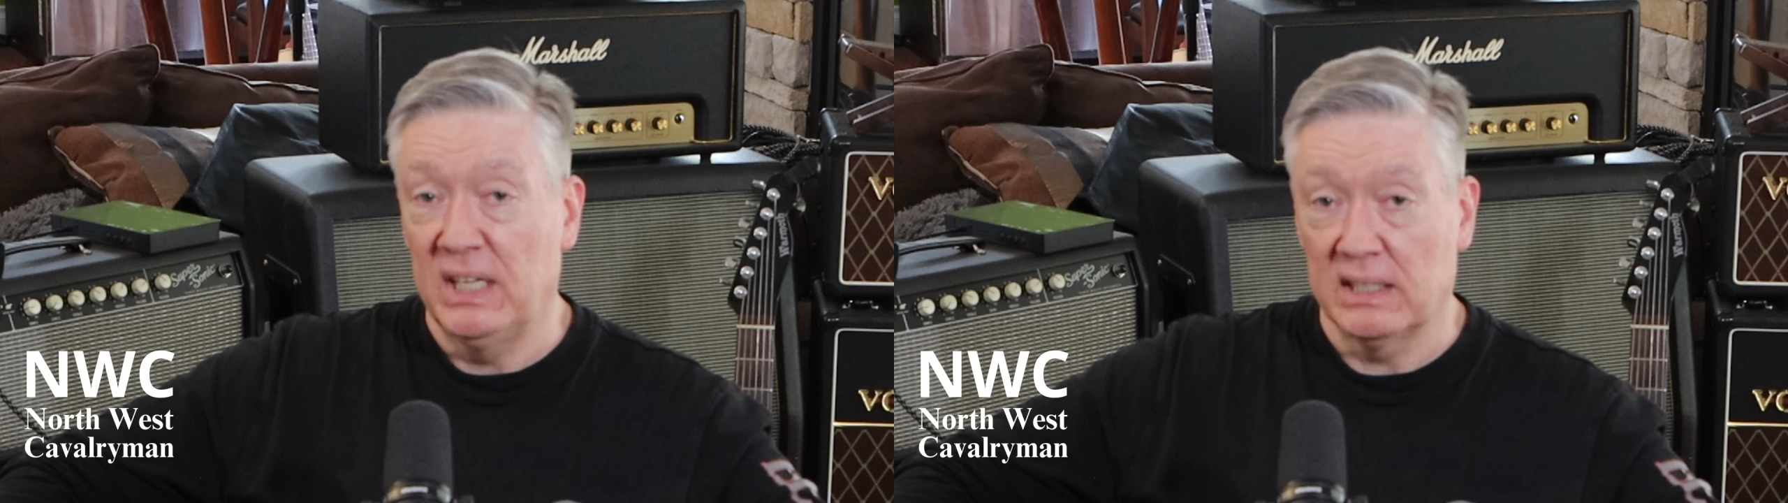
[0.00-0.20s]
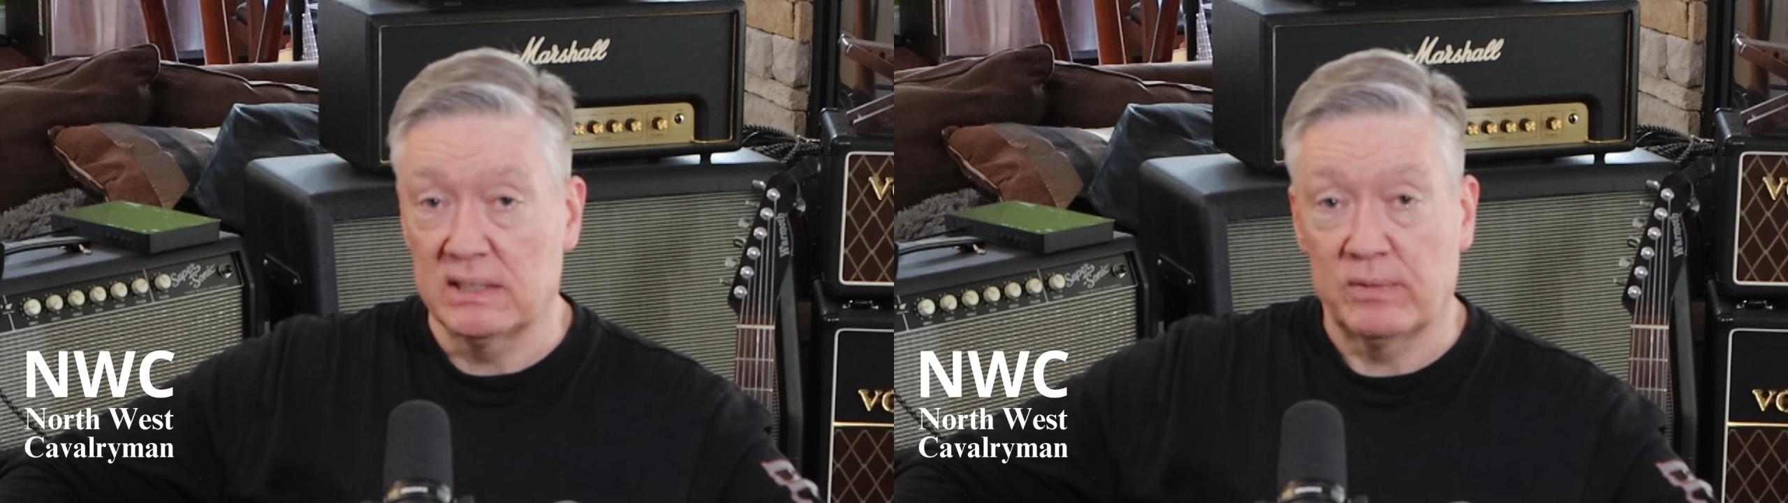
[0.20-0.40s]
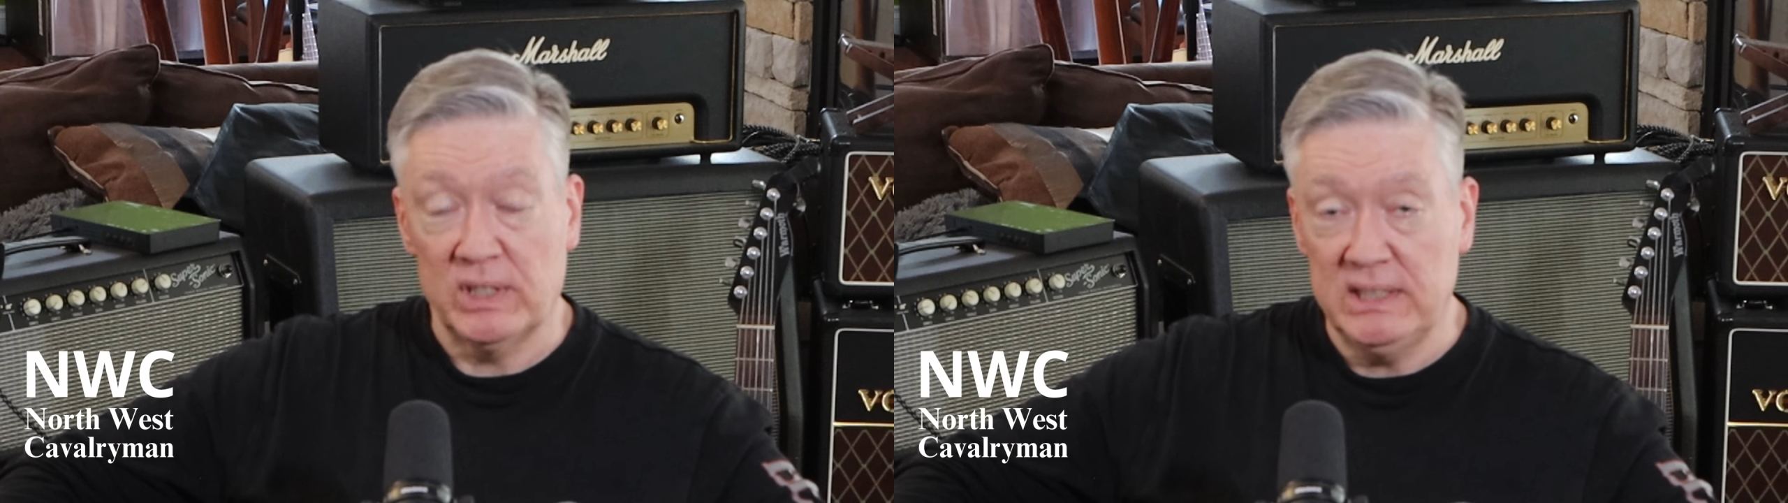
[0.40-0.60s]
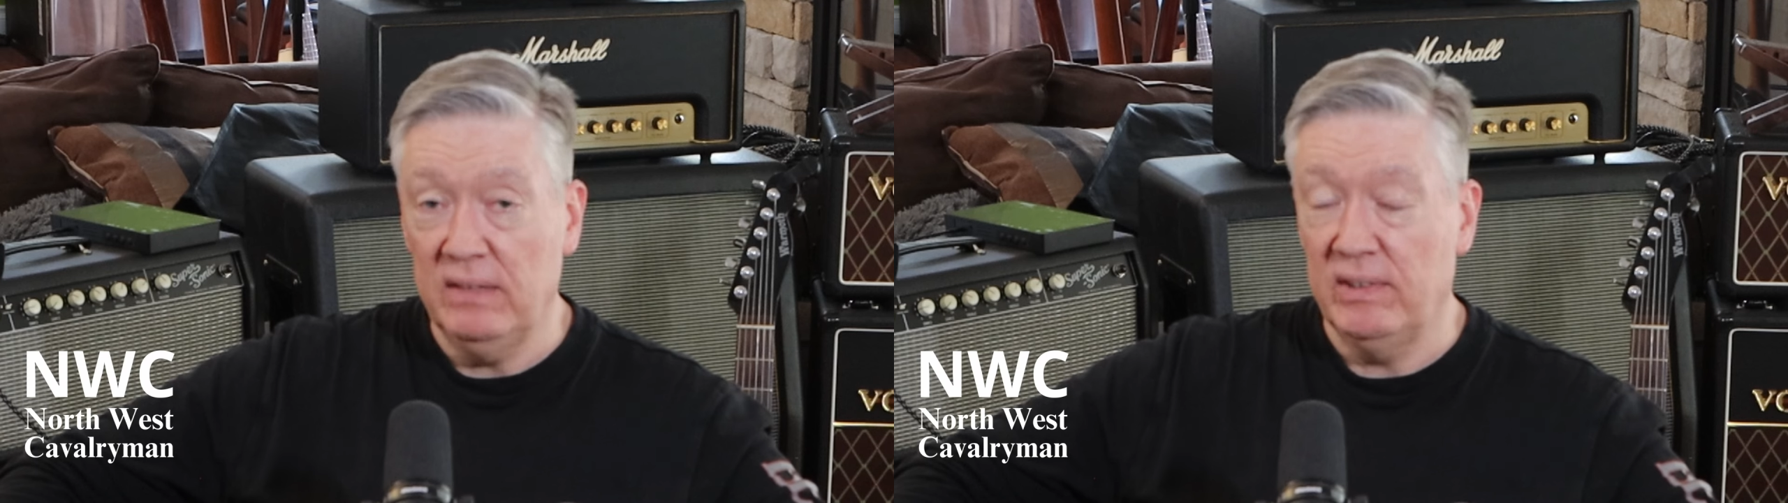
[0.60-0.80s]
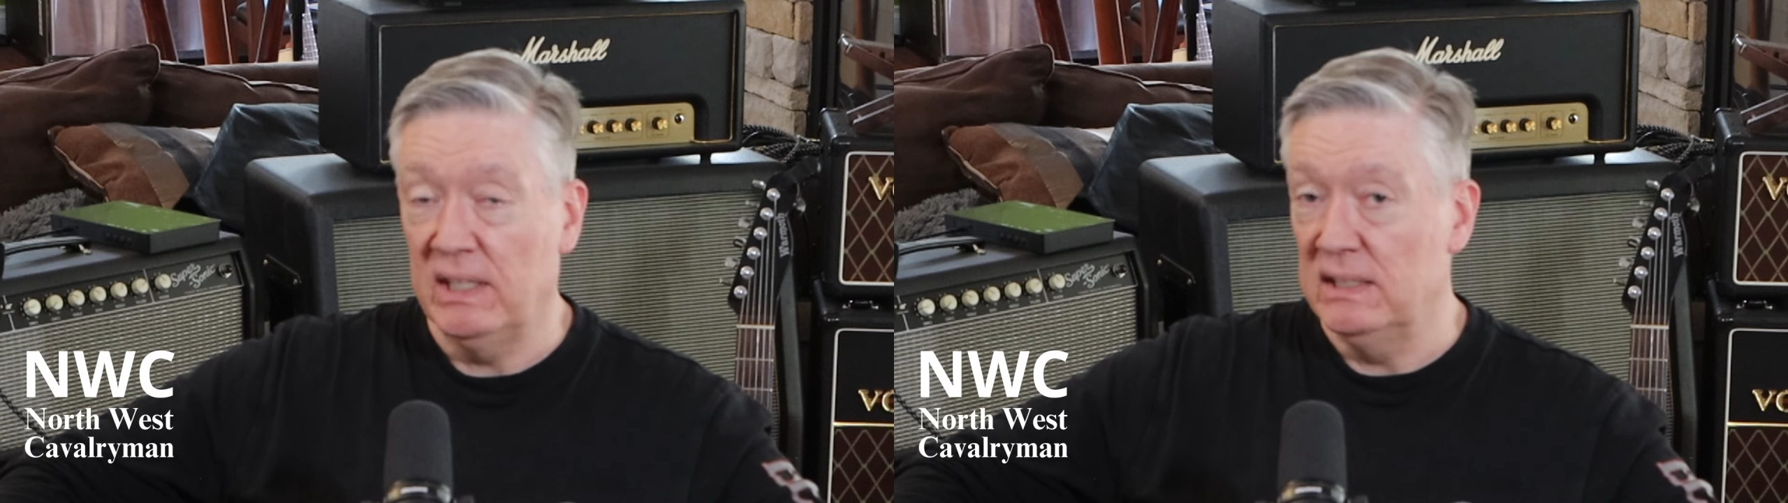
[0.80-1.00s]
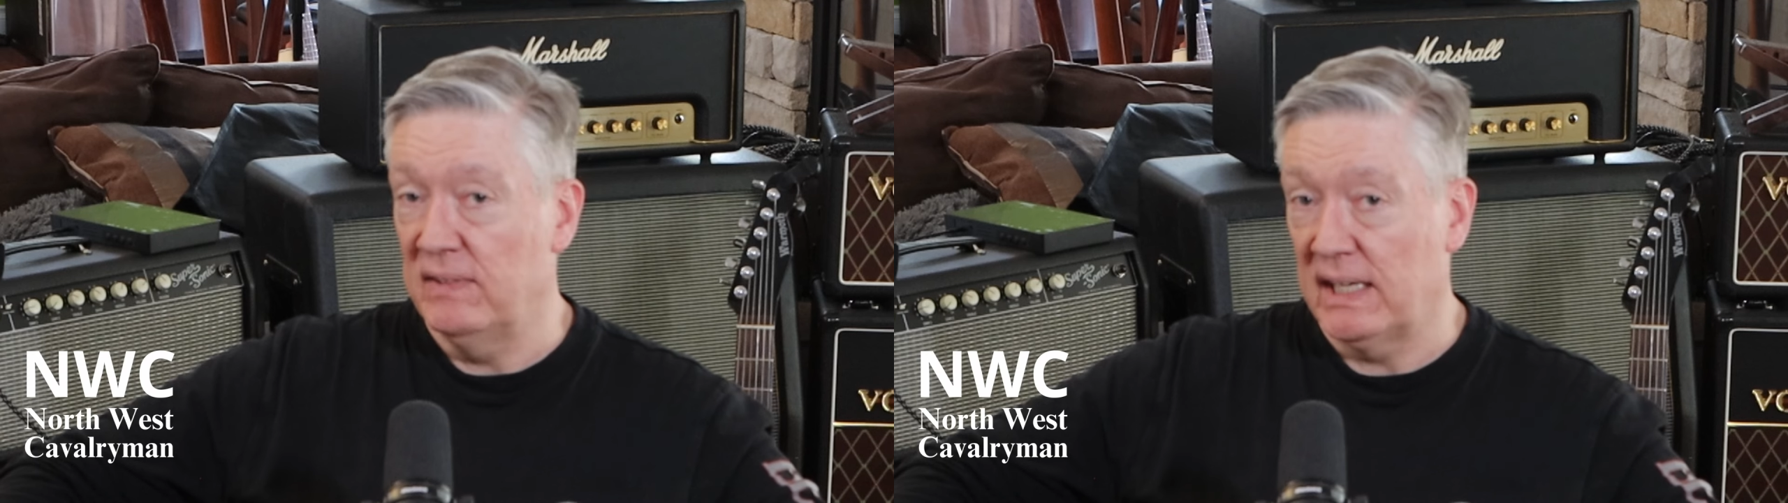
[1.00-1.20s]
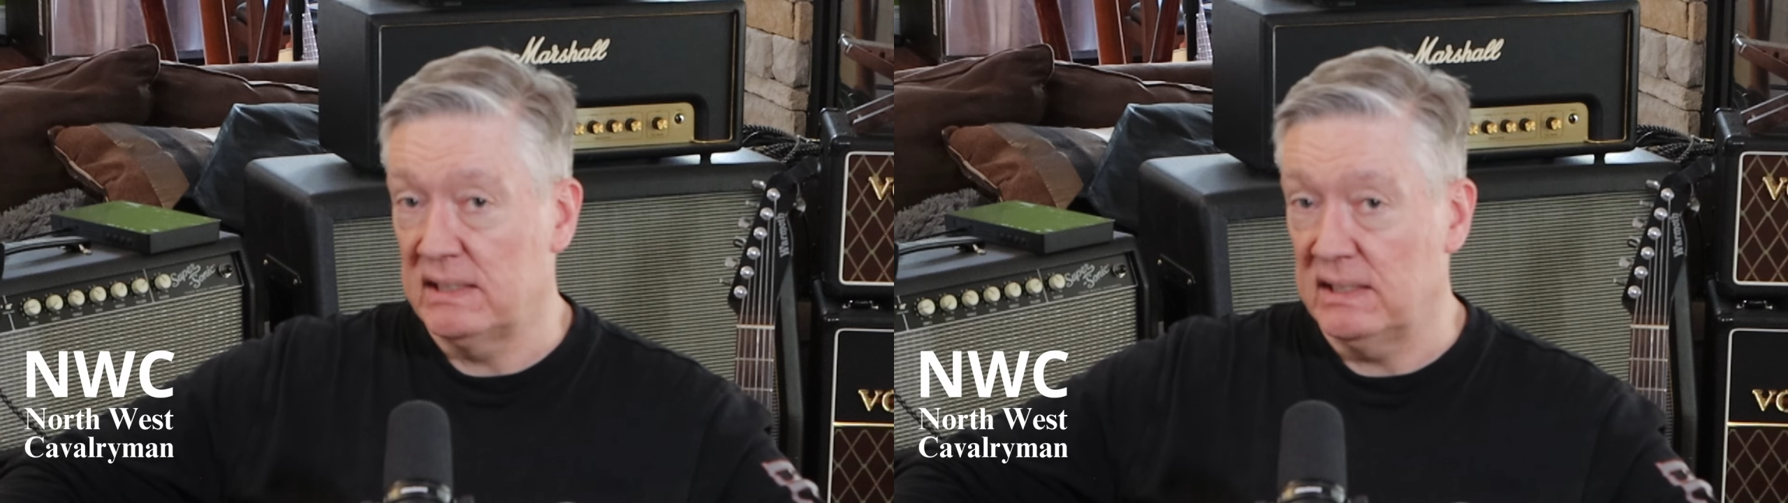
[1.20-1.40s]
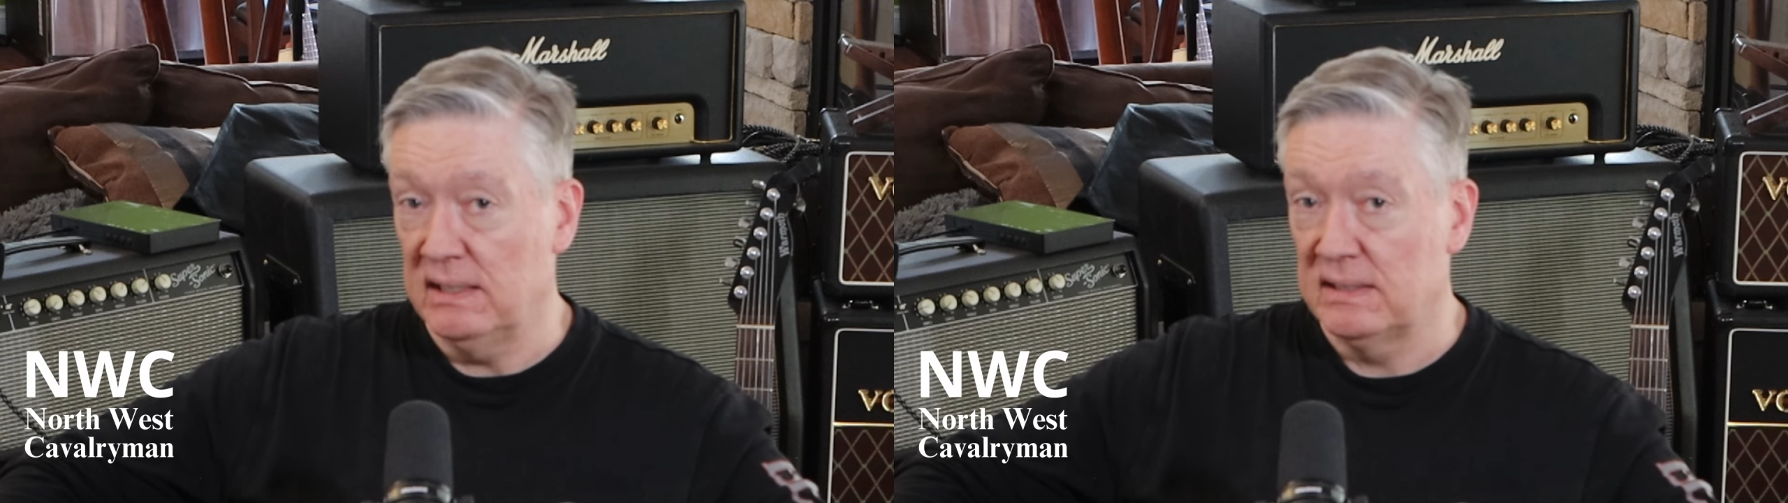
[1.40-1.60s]
because of receiving these
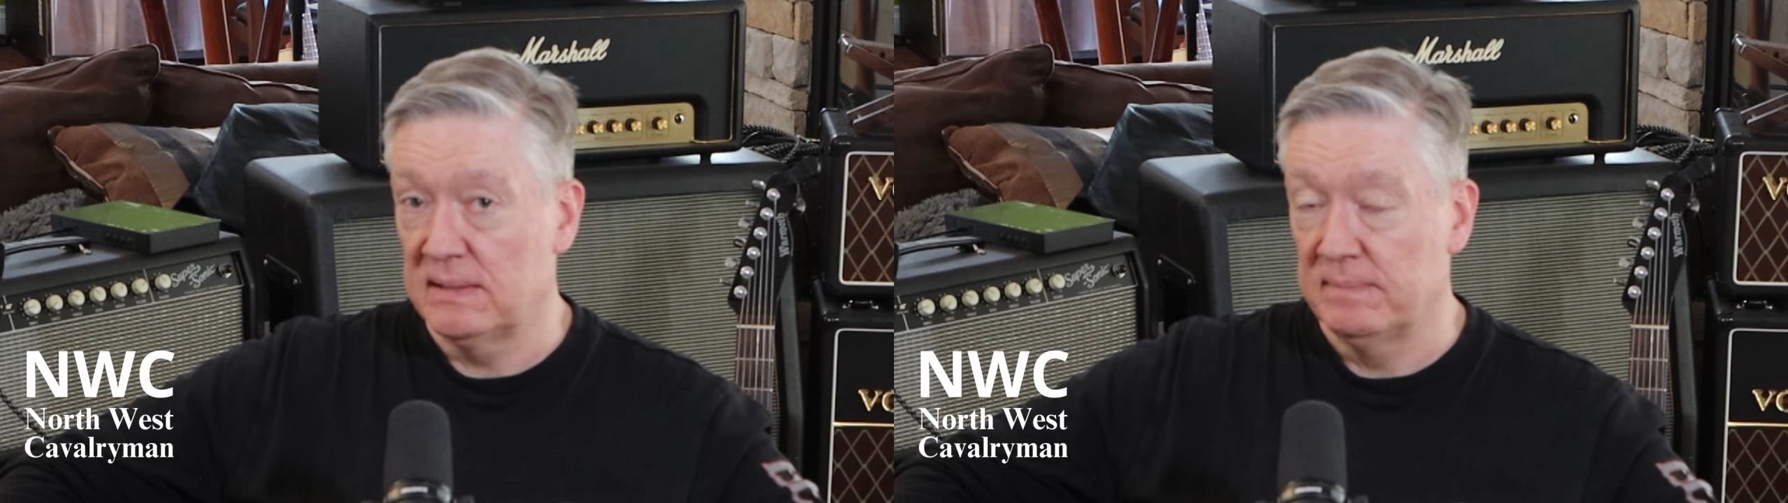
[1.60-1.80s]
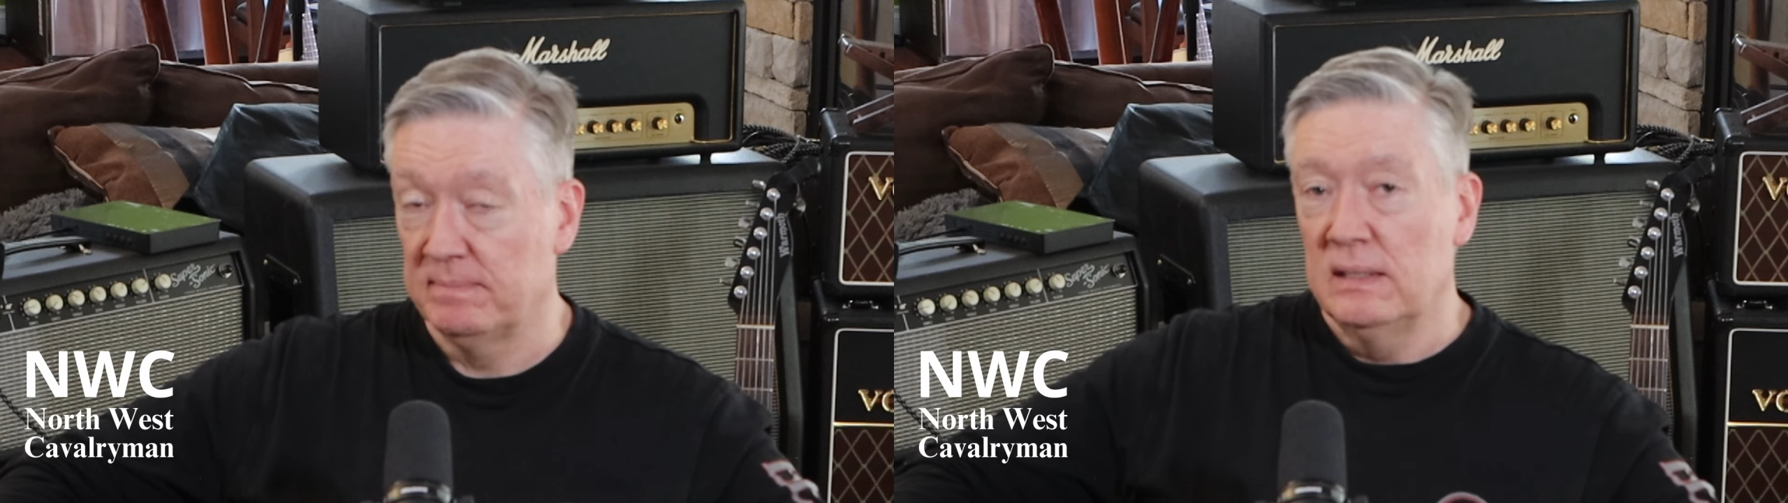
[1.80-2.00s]
vaccines.